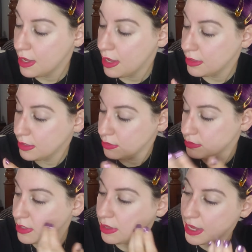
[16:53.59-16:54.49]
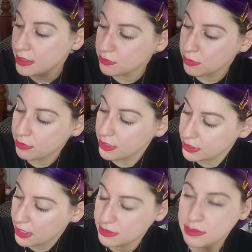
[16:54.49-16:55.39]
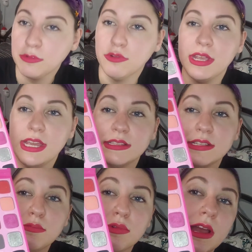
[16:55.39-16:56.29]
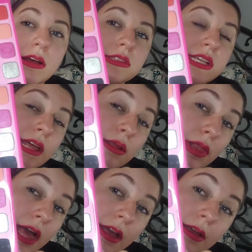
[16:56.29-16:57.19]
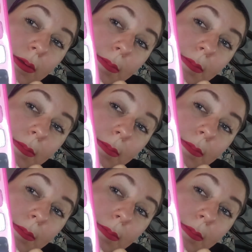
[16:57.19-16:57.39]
And then there's the last row that's got some greens and browns and a black.